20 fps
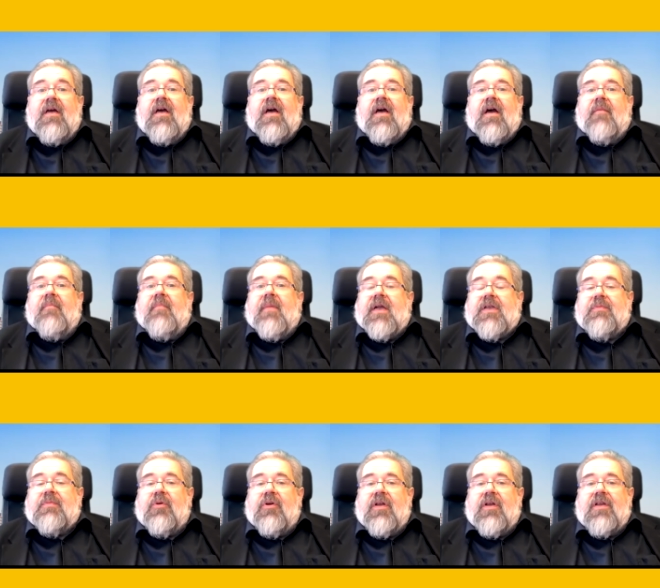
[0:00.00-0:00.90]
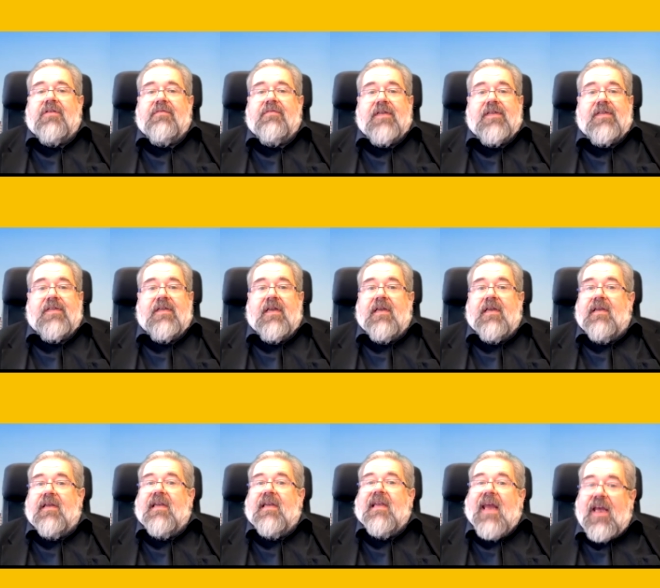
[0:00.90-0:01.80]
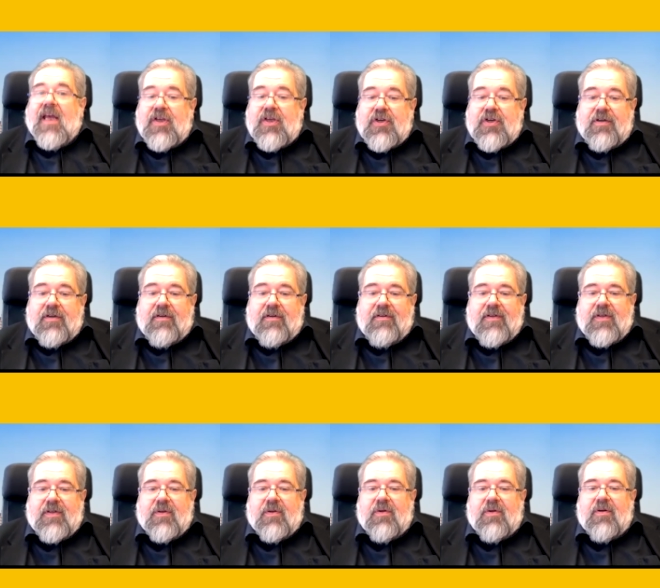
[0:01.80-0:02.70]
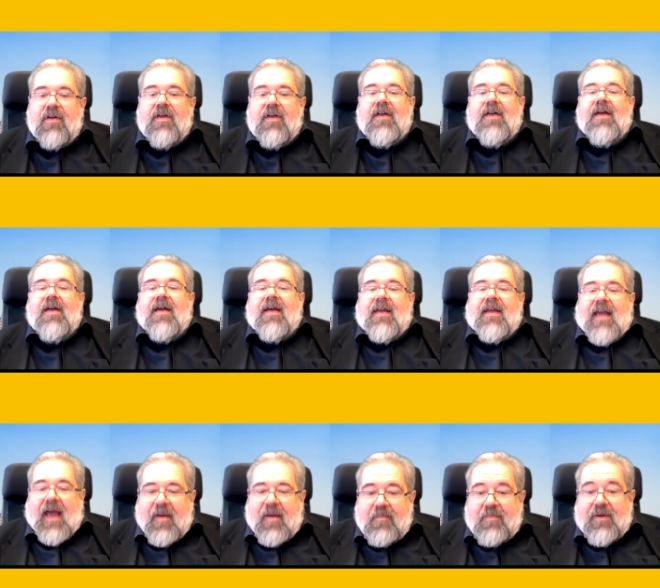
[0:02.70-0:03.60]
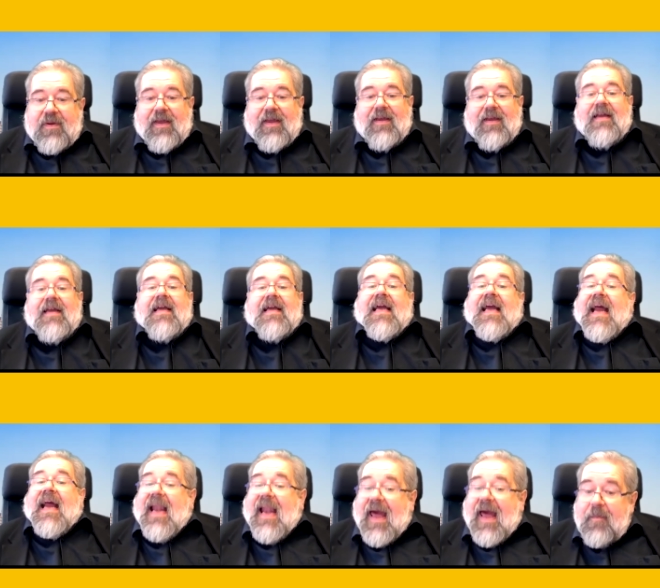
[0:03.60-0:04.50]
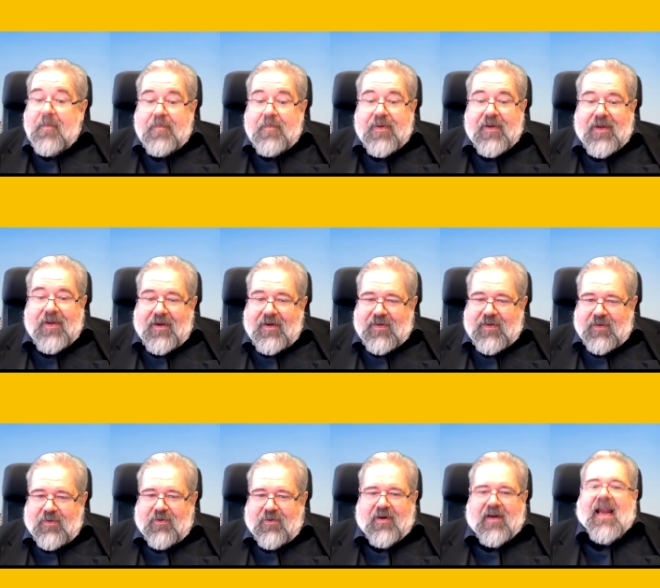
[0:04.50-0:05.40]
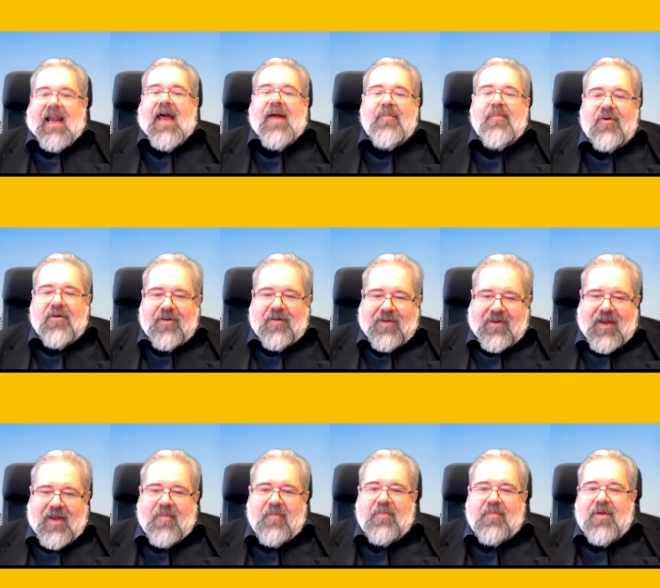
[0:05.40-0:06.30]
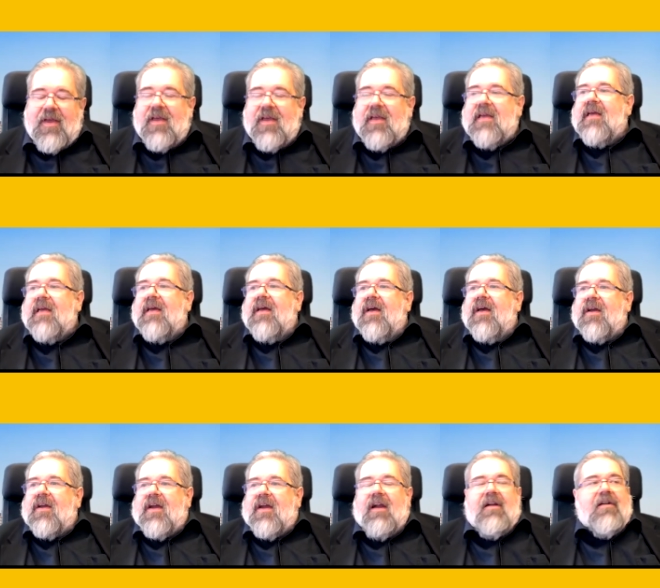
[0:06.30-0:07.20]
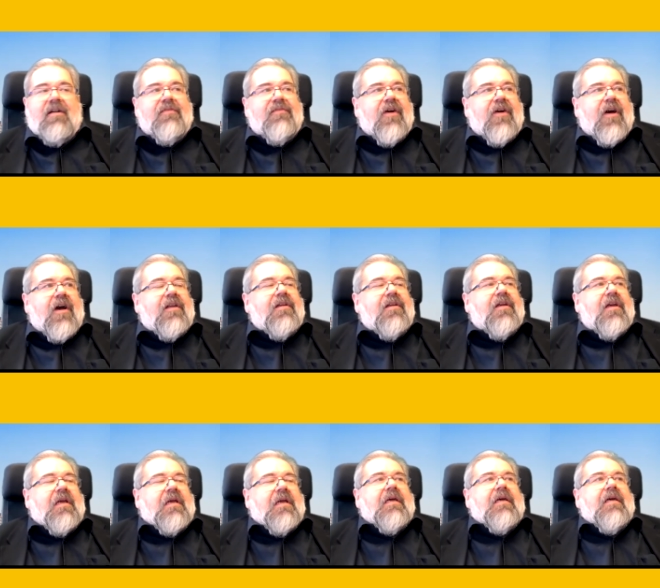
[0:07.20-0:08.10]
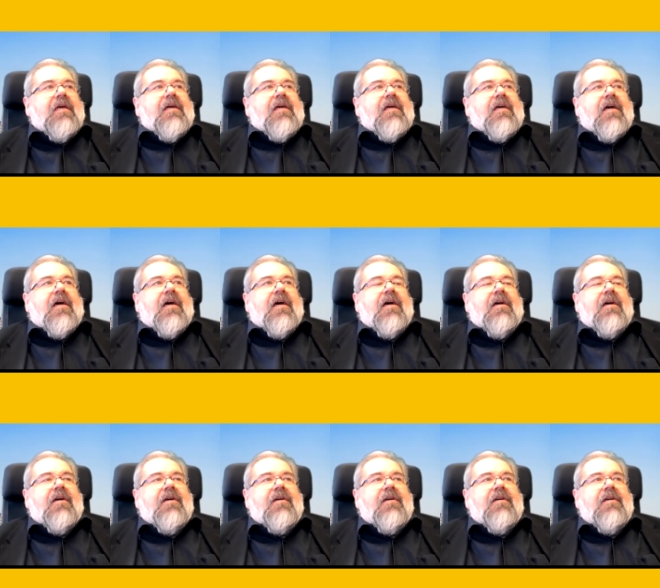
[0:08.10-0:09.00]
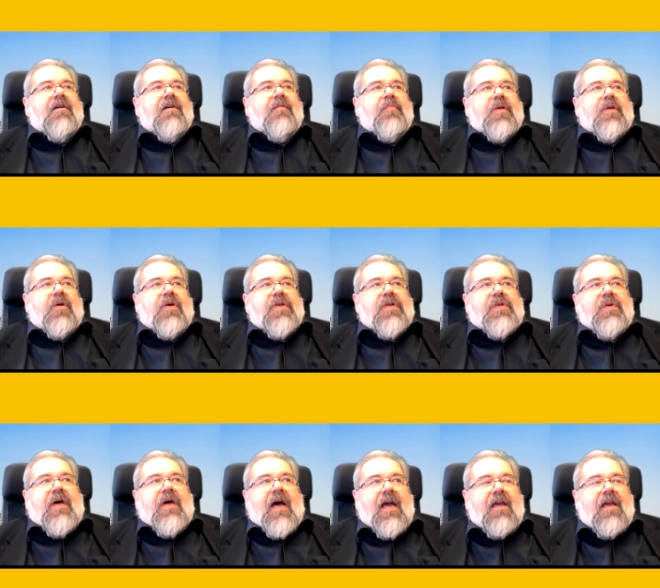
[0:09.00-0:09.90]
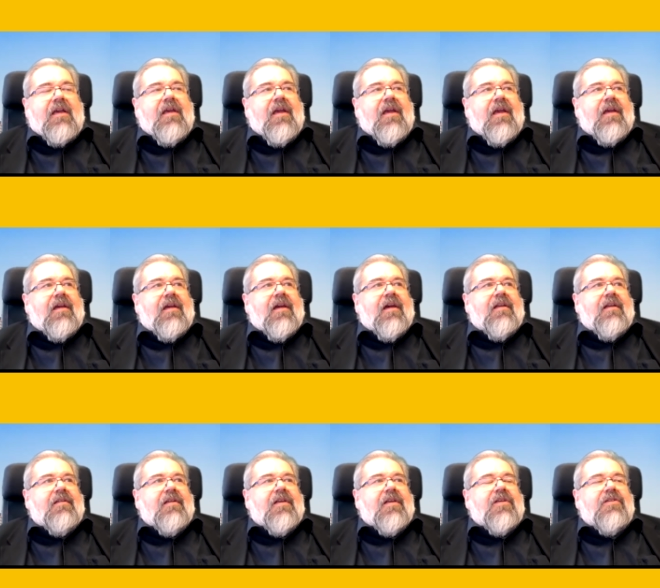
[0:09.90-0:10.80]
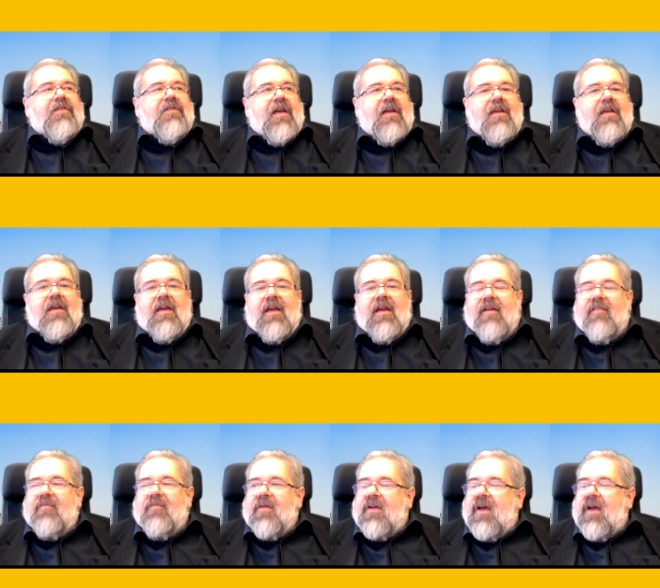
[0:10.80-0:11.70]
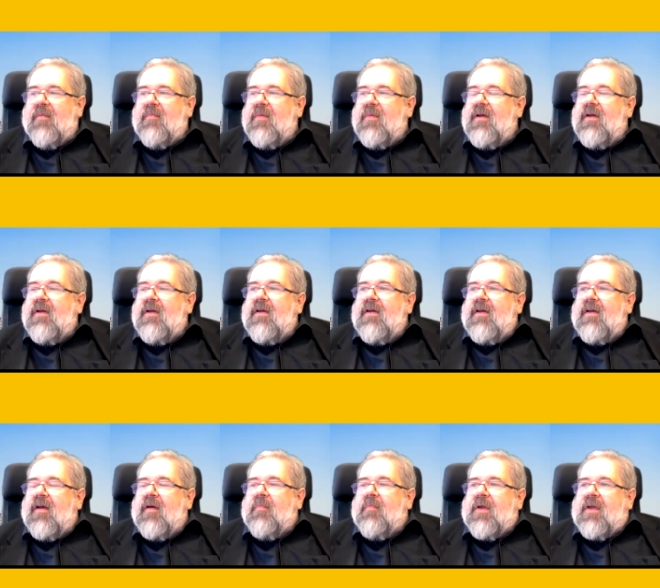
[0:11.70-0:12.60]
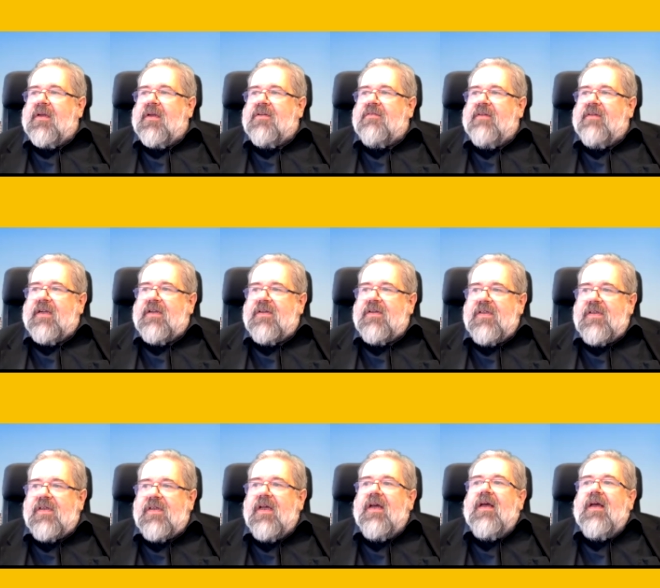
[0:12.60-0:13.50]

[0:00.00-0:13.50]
a much more interest in nature. So camping, glamping, so glamour camping, caravanning, but also hiking and trekking have become big attractions.